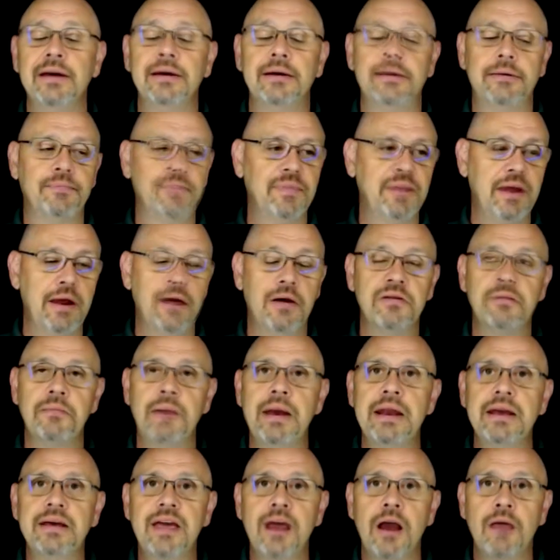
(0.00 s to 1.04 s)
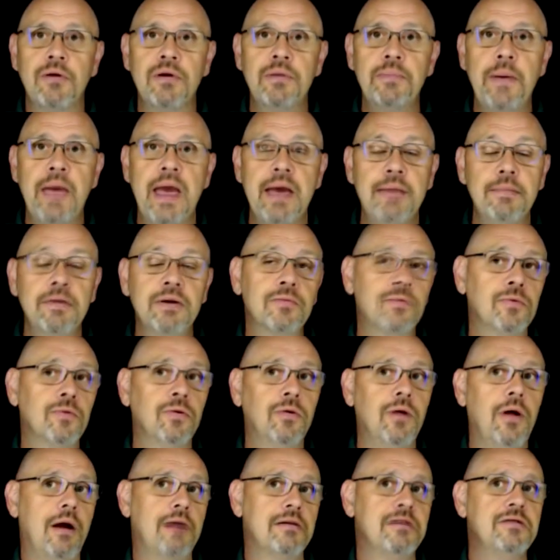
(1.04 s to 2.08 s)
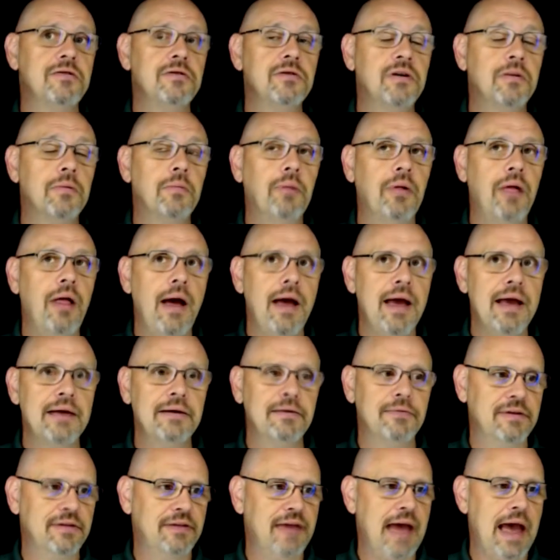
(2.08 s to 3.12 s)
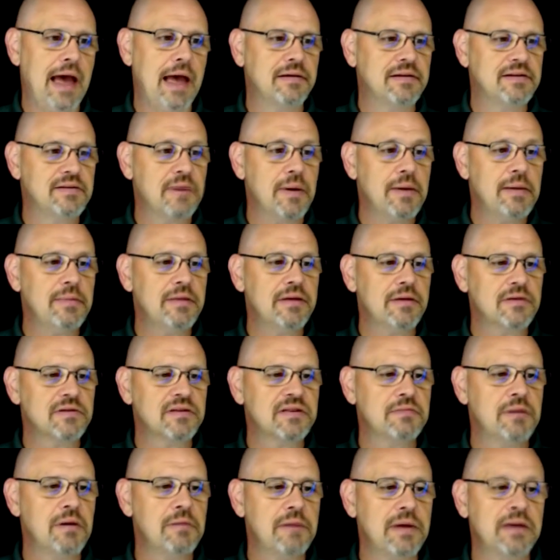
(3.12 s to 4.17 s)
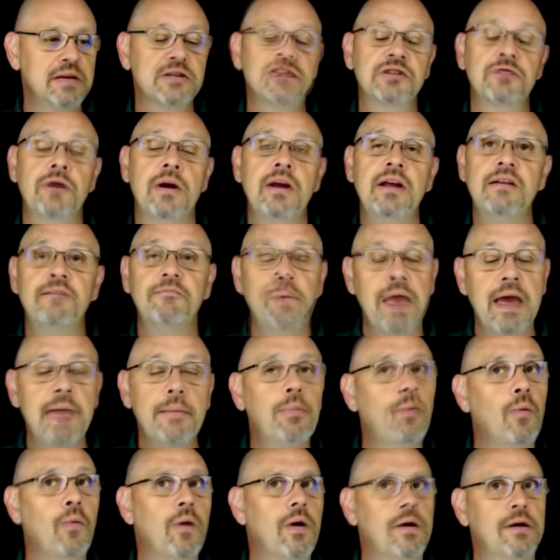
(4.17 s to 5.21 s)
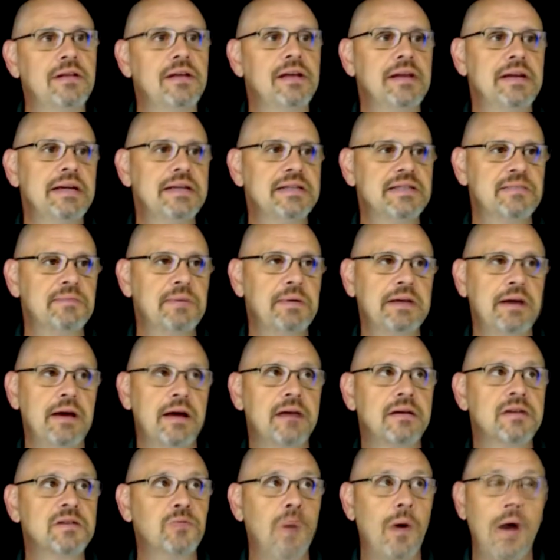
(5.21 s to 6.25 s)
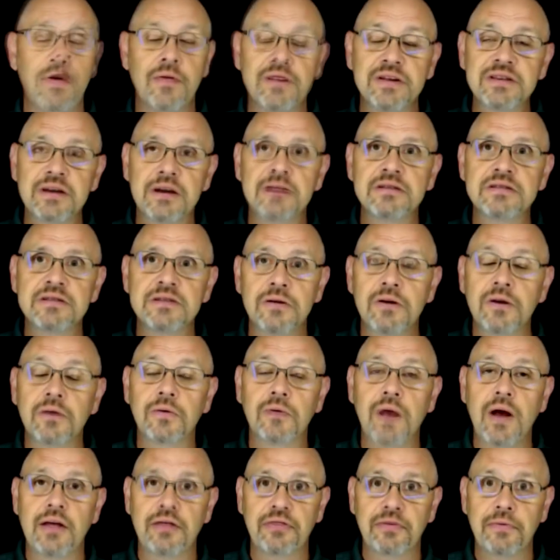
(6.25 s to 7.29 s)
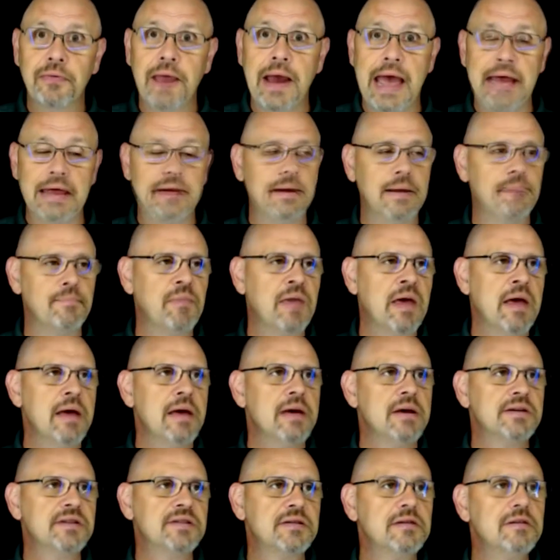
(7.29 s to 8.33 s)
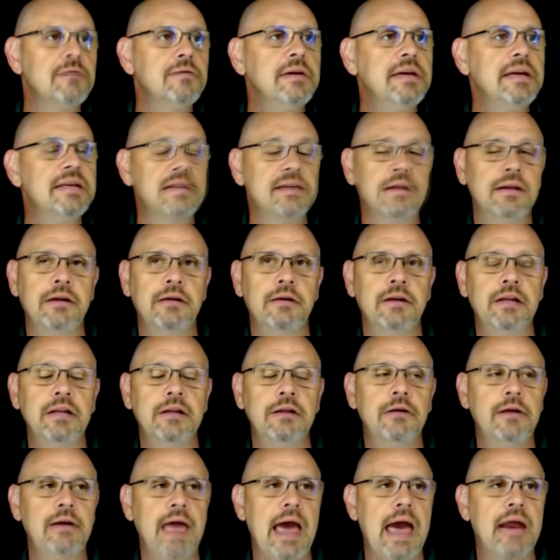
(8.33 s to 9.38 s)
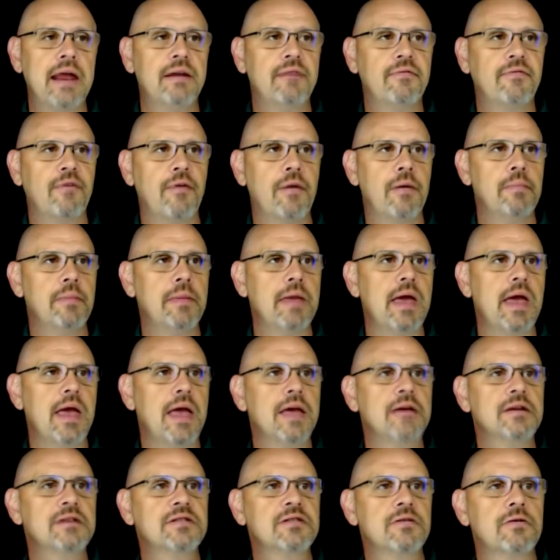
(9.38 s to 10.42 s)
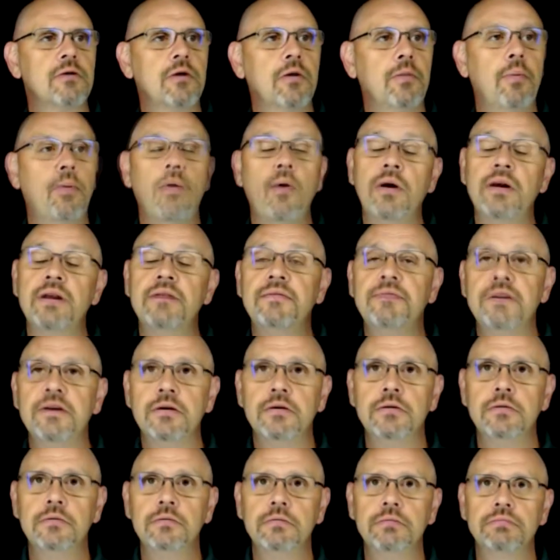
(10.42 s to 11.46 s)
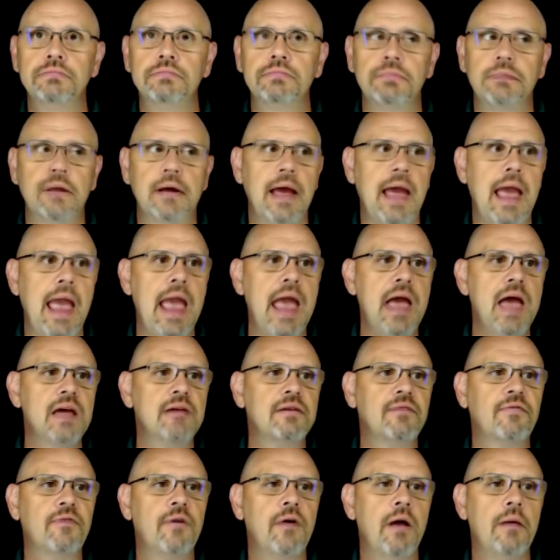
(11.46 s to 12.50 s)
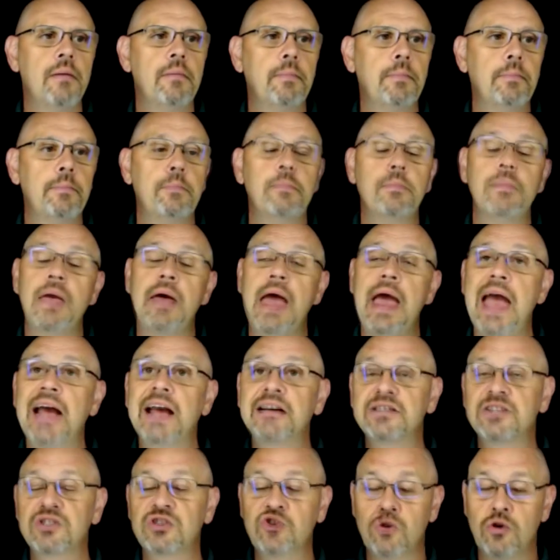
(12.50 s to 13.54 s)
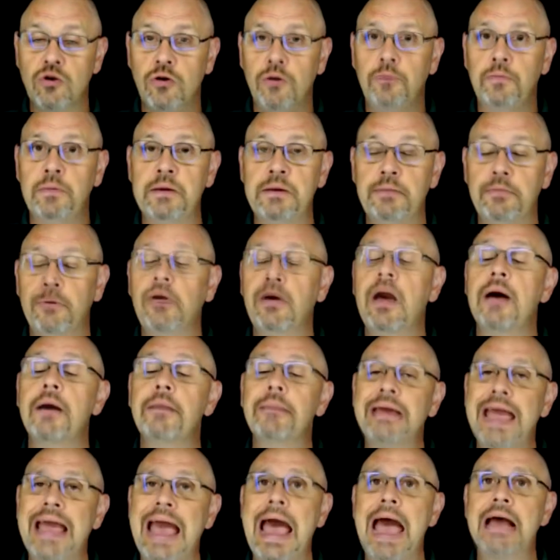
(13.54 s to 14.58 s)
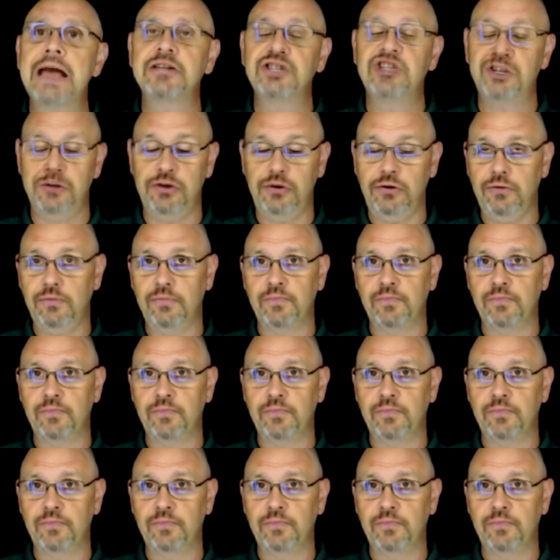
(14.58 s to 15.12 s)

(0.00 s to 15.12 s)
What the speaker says: The Medicare repayment rule, are you complying with that? So maybe there's some administrative paperwork that needs to be done as well. It's also a threat. So you need to literally look at it from internal point of view and from external people coming at you.